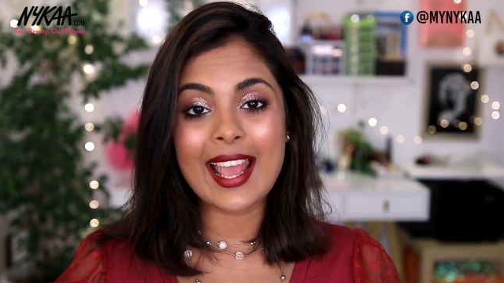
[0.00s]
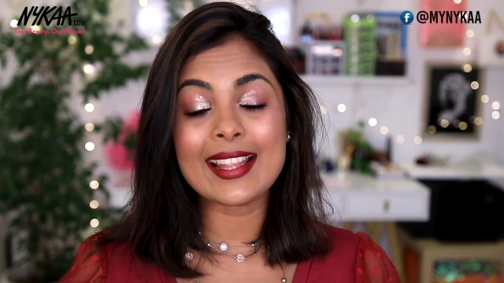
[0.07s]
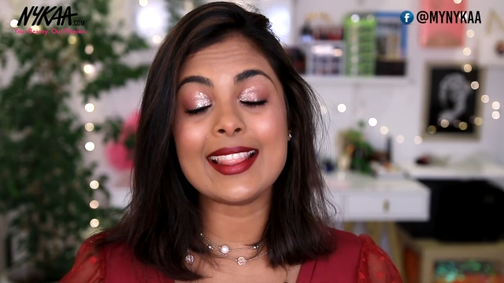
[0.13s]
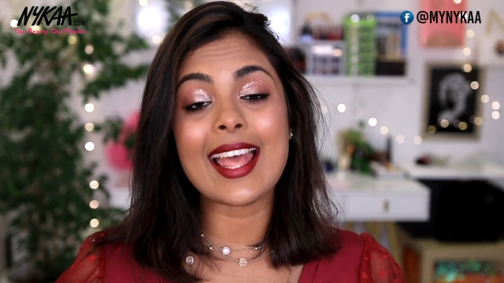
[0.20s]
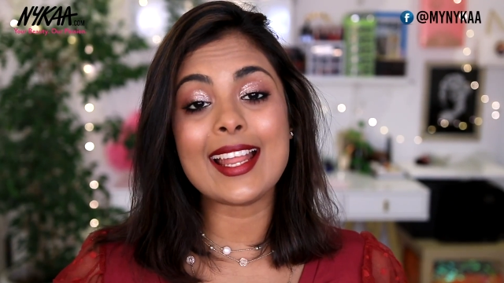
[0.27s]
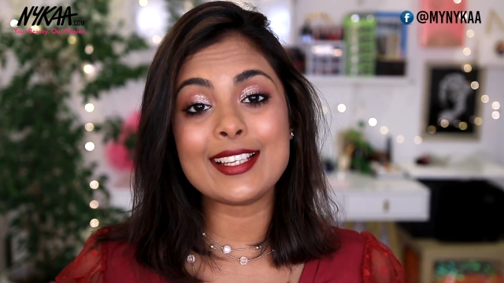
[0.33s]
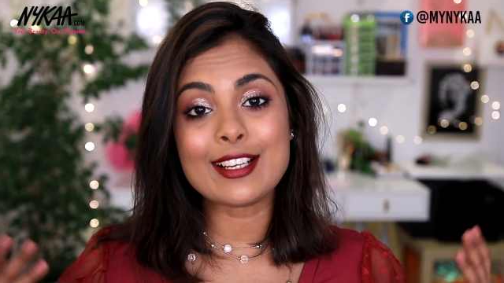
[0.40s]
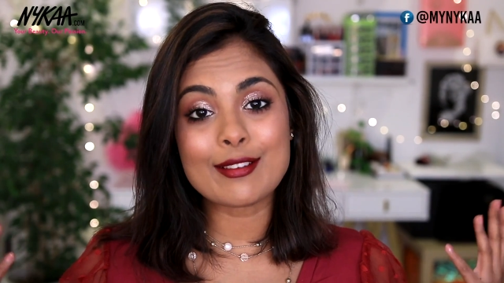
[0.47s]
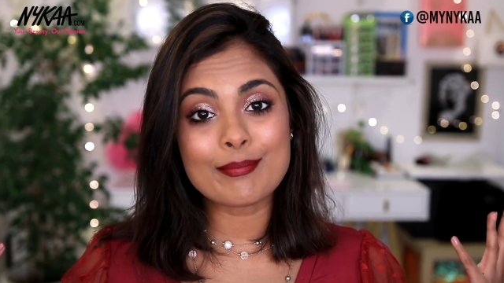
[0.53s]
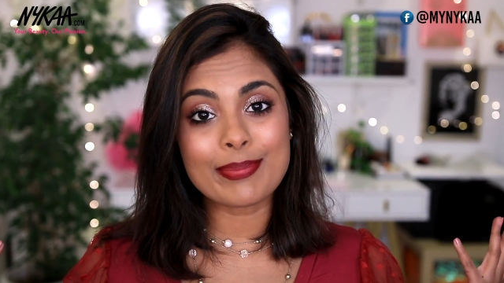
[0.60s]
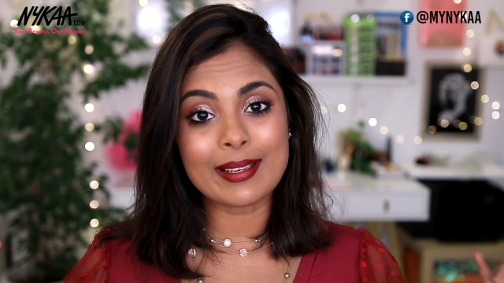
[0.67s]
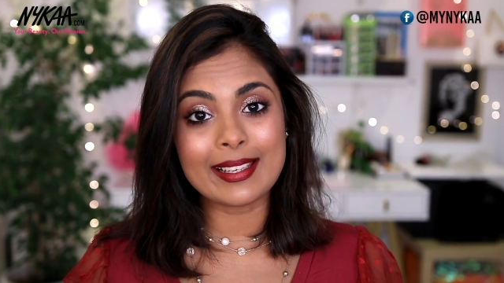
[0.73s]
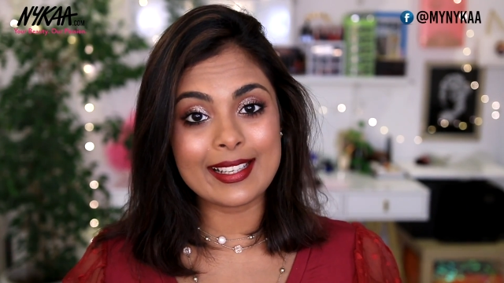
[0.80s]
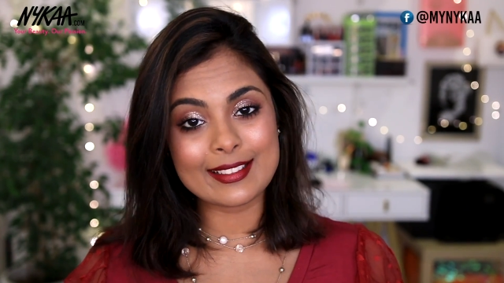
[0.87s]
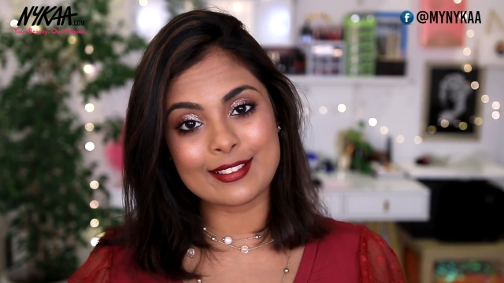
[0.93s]
And that
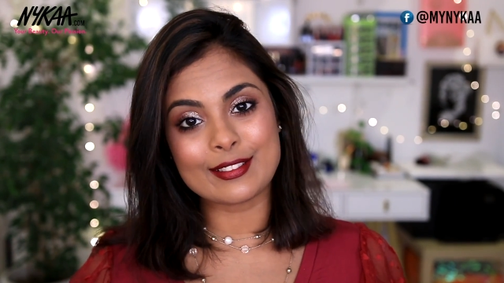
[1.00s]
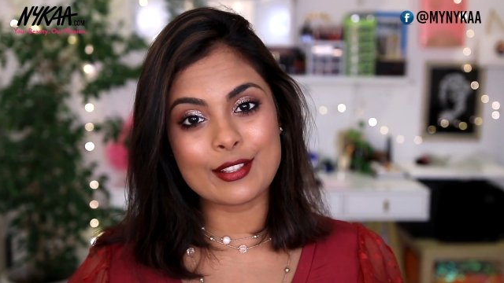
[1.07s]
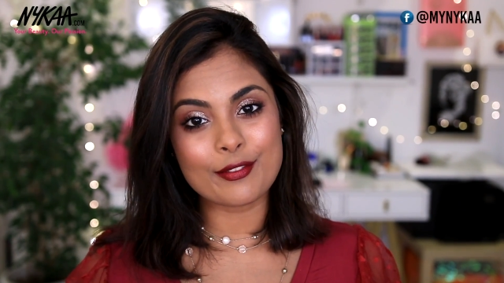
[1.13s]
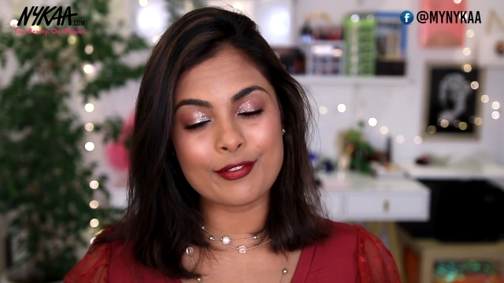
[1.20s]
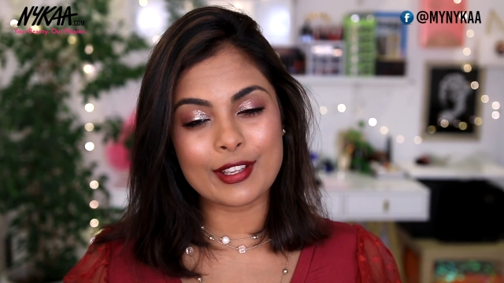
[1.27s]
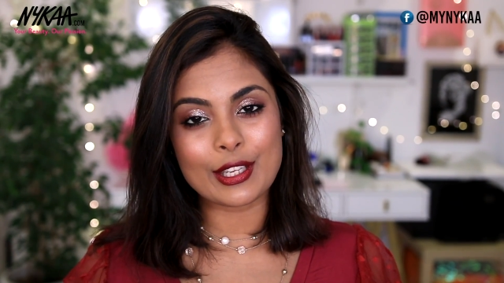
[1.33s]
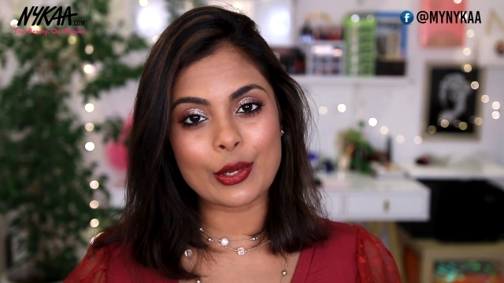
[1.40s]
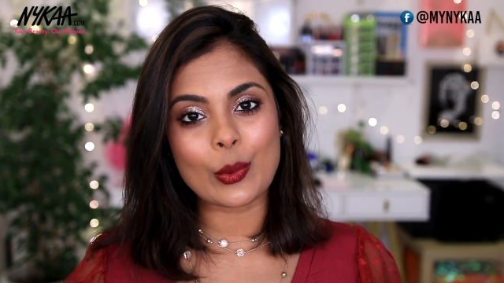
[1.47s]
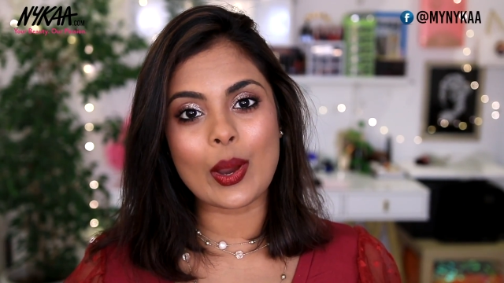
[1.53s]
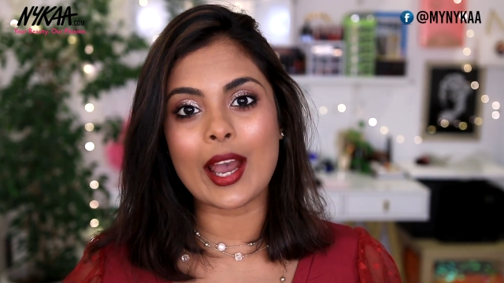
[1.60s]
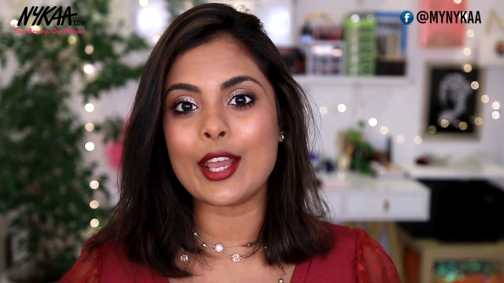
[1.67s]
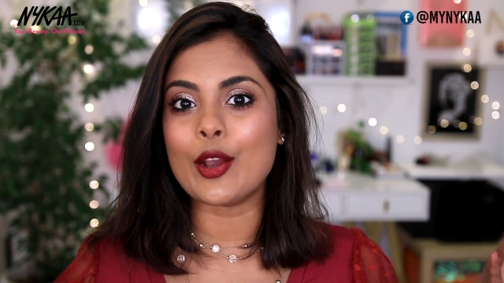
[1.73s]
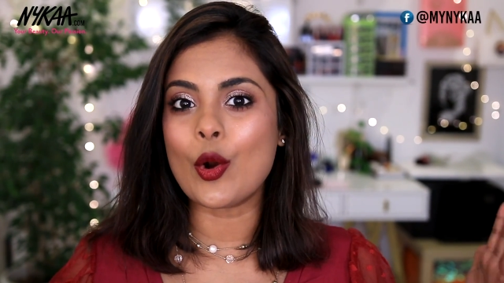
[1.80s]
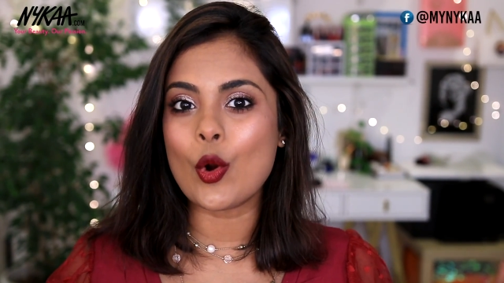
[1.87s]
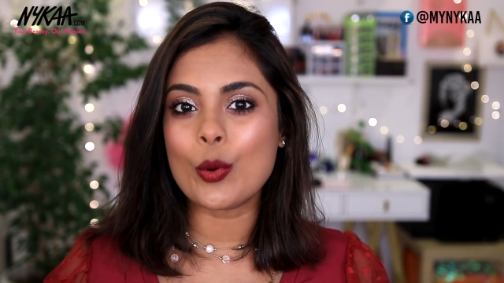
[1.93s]
completes the video.
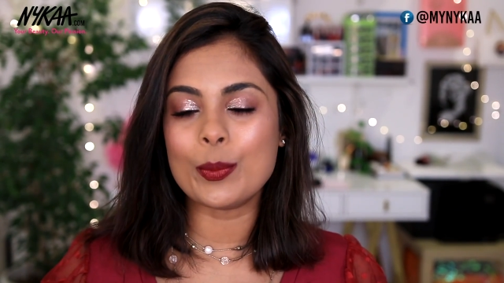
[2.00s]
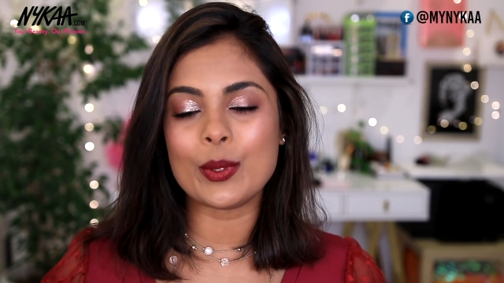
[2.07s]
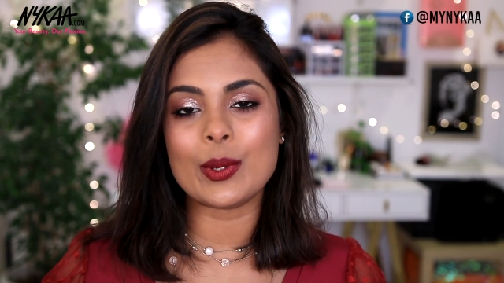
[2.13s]
I hope